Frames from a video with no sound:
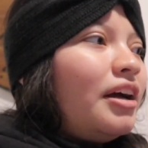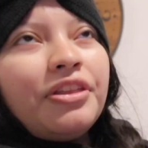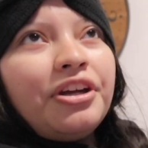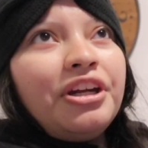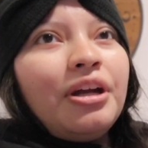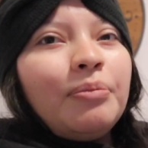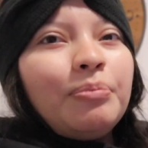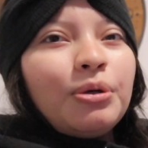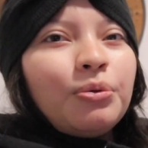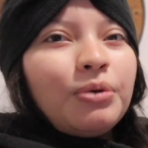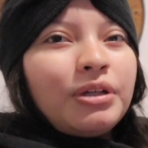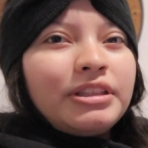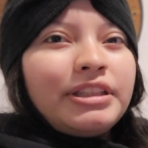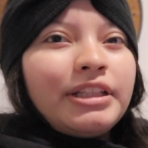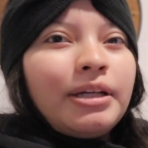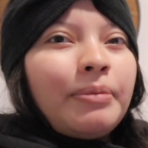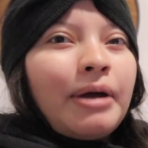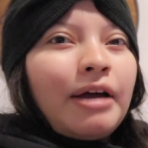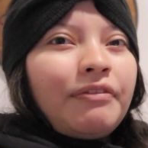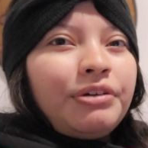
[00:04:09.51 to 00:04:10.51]
The number one
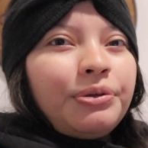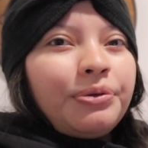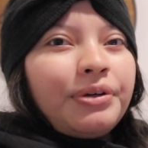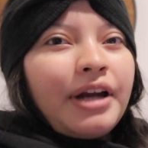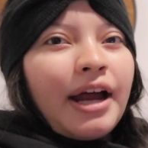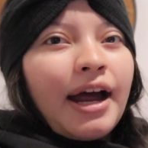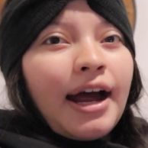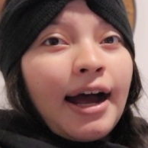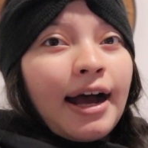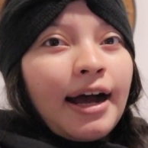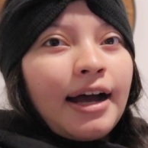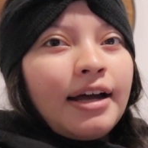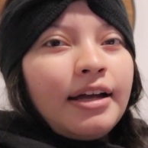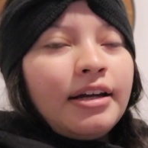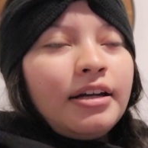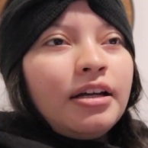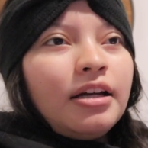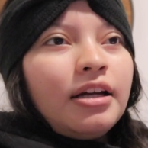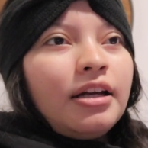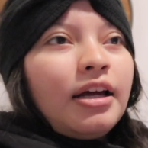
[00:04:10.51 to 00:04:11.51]
tip everyone
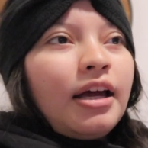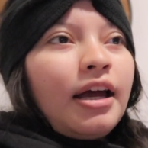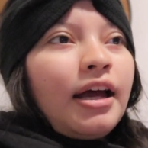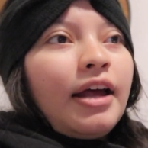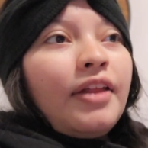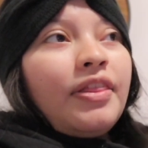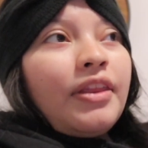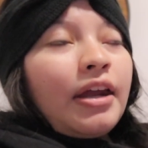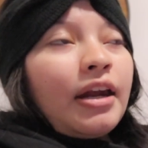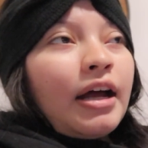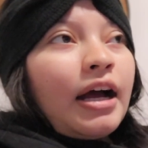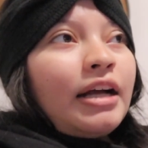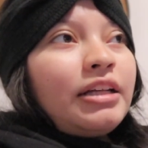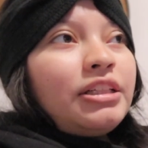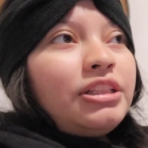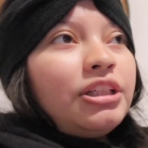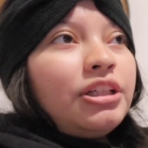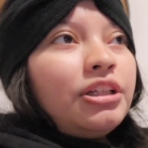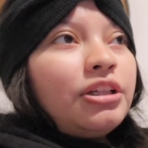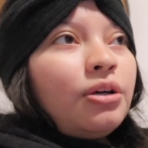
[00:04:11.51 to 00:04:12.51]
had and that I
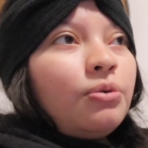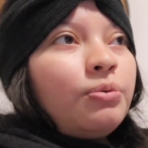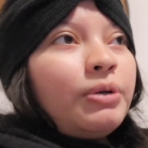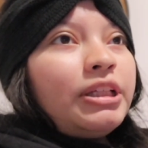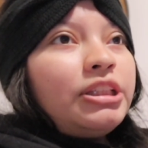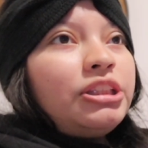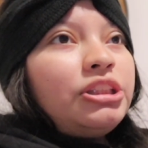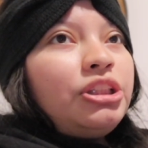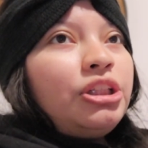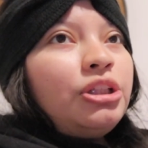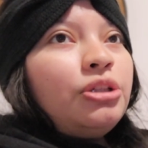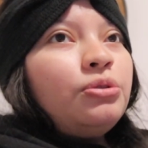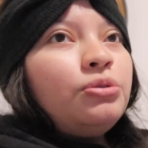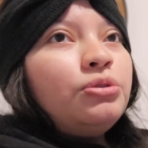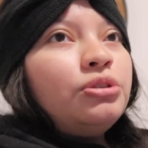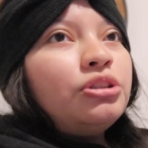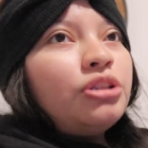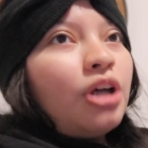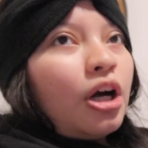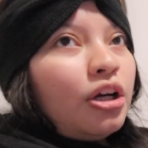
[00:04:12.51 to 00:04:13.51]
took was to
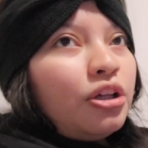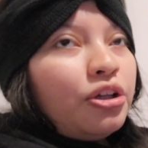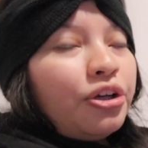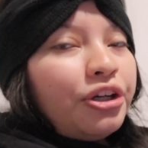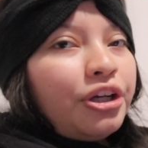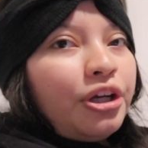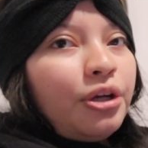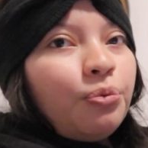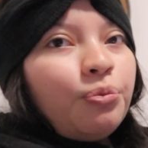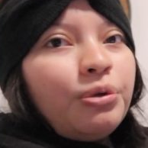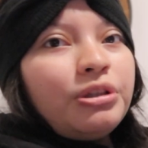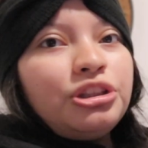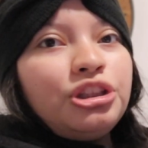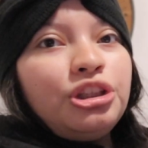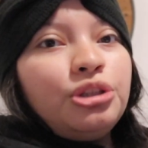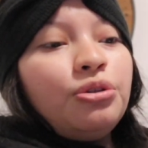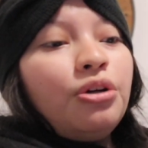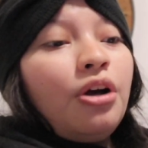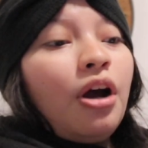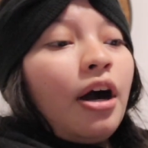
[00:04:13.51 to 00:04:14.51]
start looking once
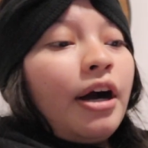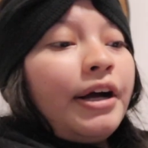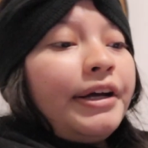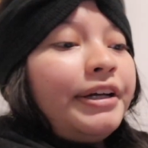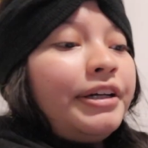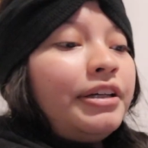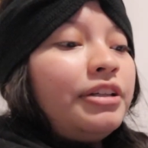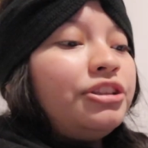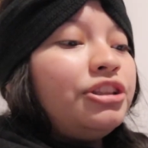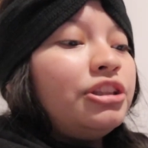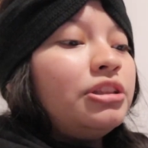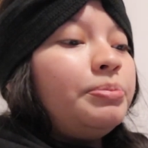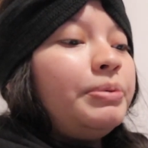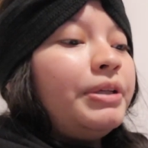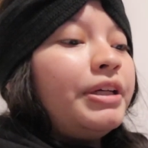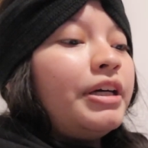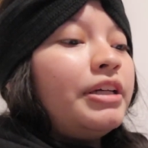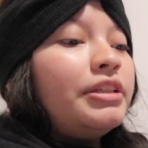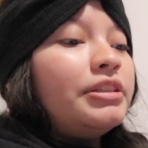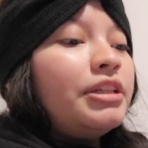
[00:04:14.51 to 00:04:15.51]
you got here, just
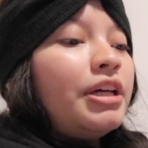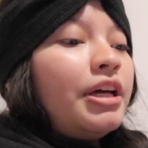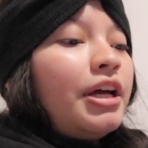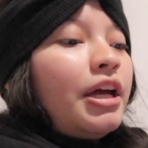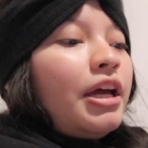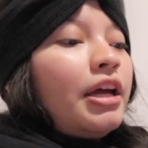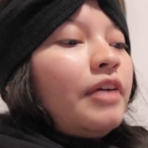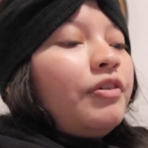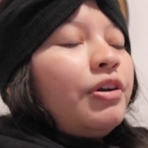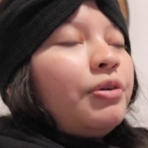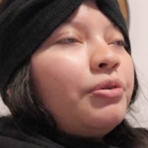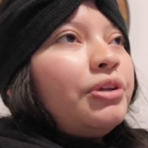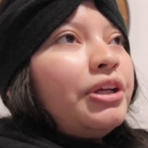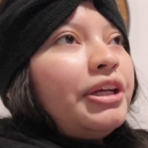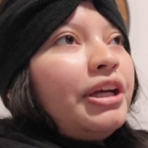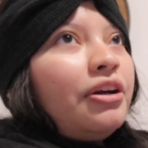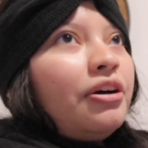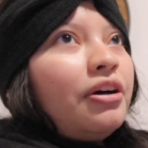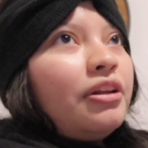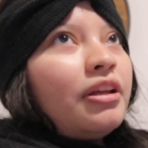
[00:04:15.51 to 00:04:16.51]
because if you were
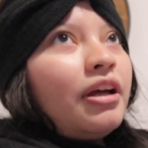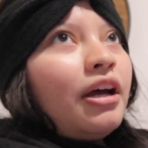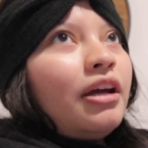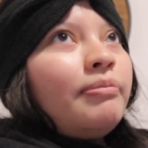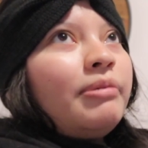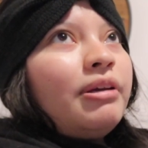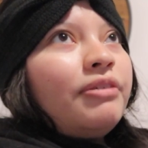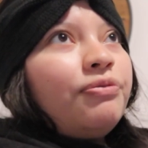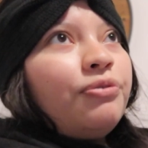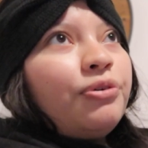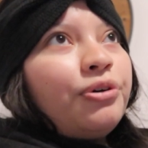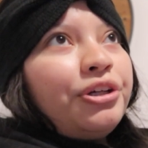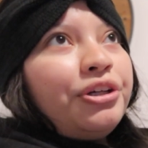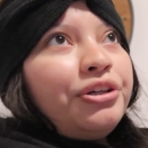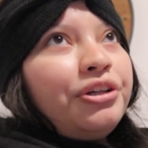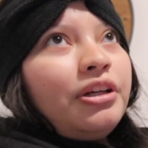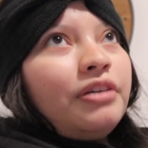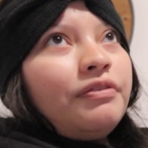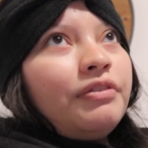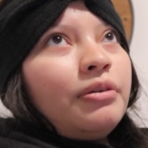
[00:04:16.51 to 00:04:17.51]
looking online before
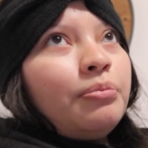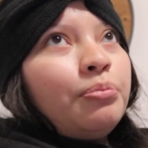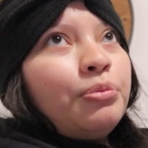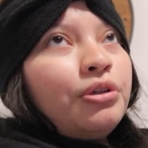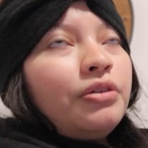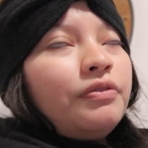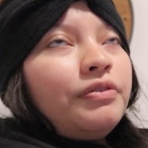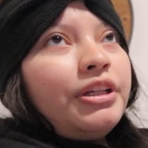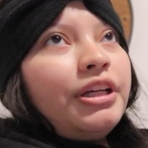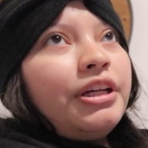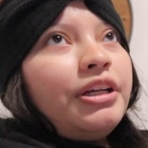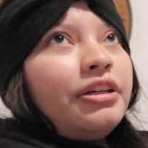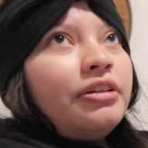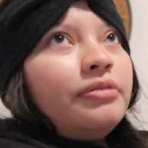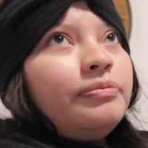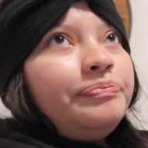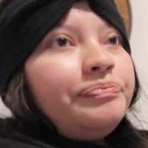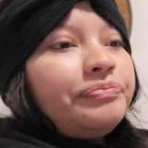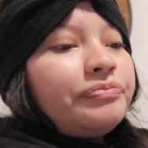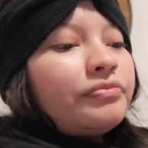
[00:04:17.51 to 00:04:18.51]
you even moved
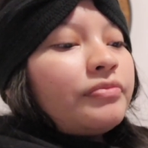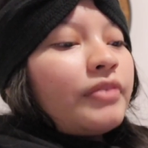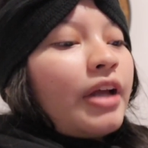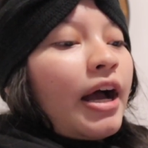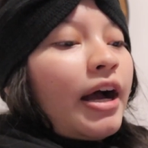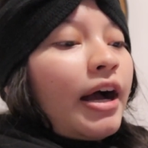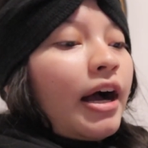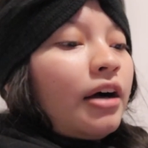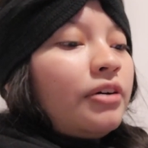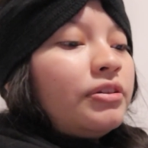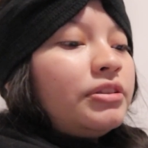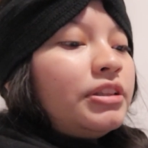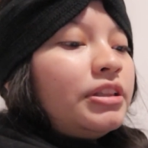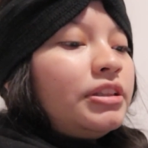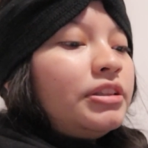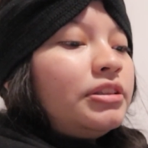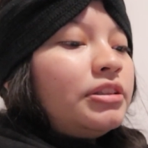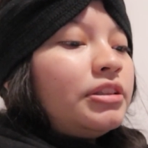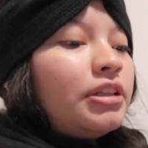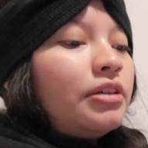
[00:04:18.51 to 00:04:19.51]
here at
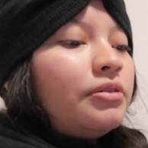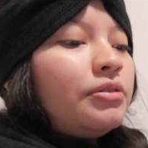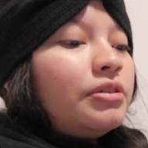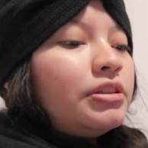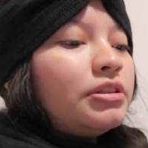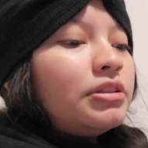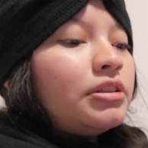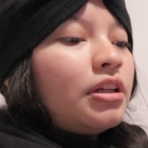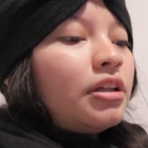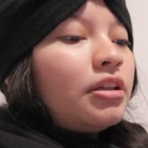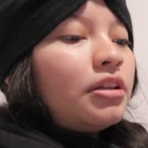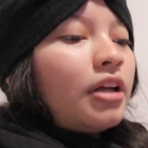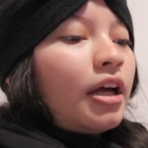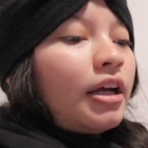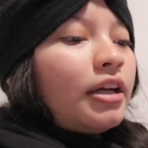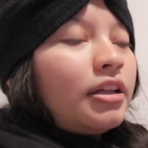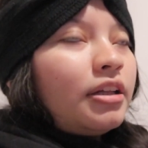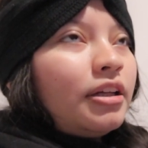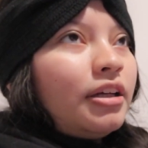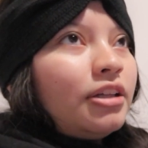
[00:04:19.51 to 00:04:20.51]
houses, there was
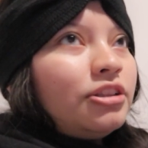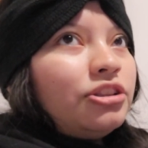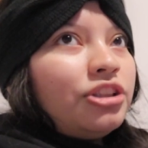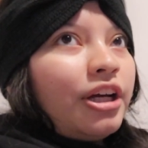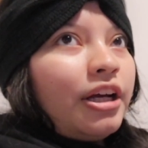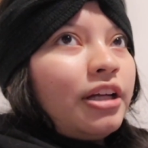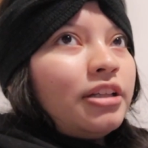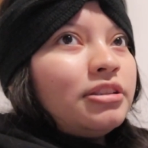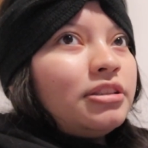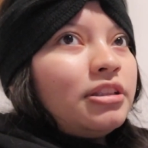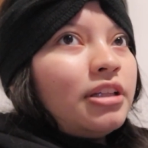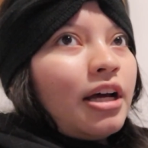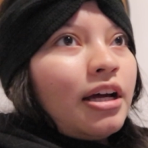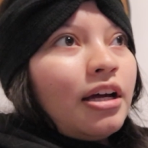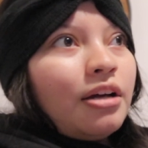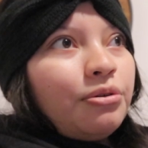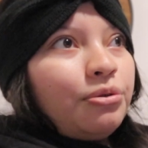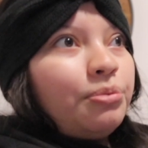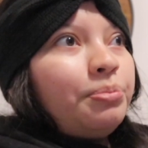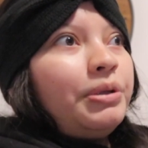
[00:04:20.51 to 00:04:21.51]
likely a chance
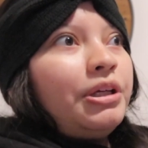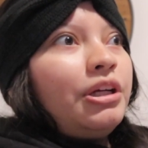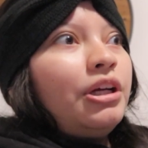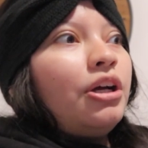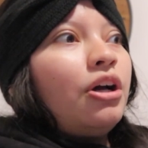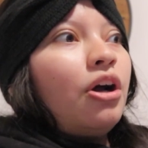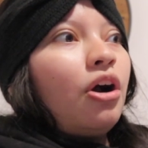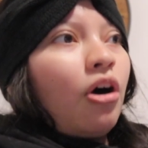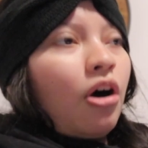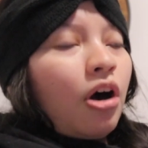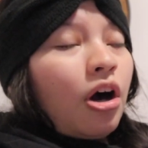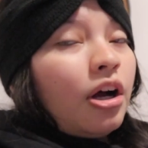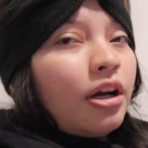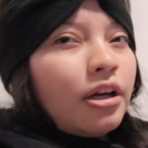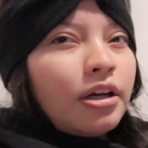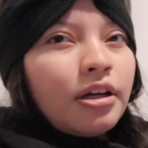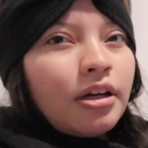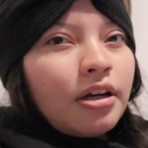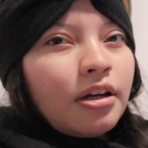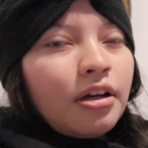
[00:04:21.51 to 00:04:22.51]
that it would be
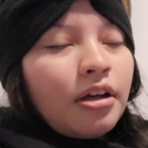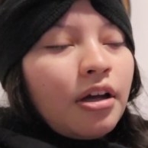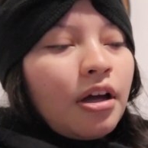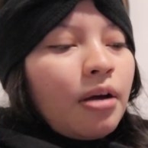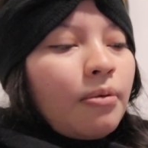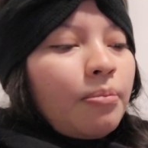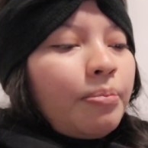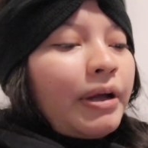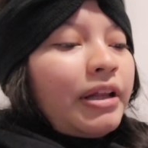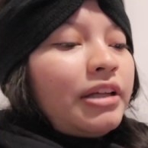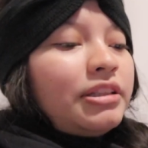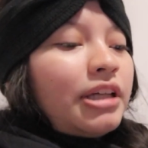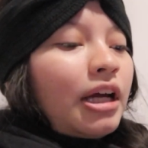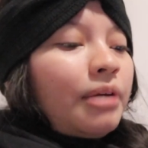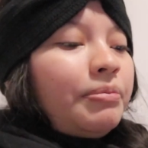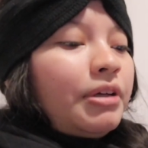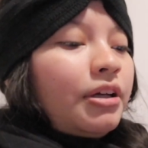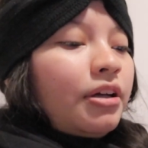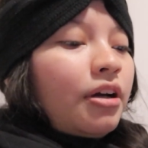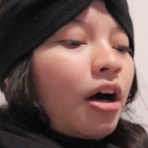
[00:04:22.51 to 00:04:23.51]
gone by the
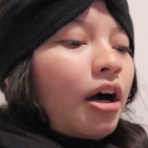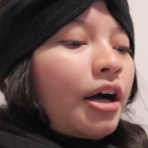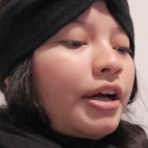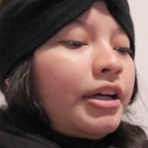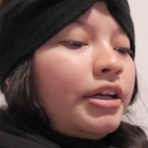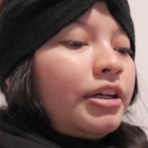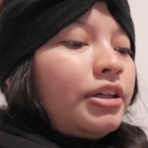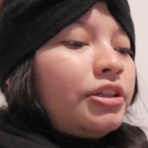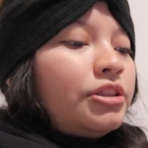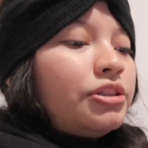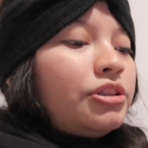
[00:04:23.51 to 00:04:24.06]
time you got here.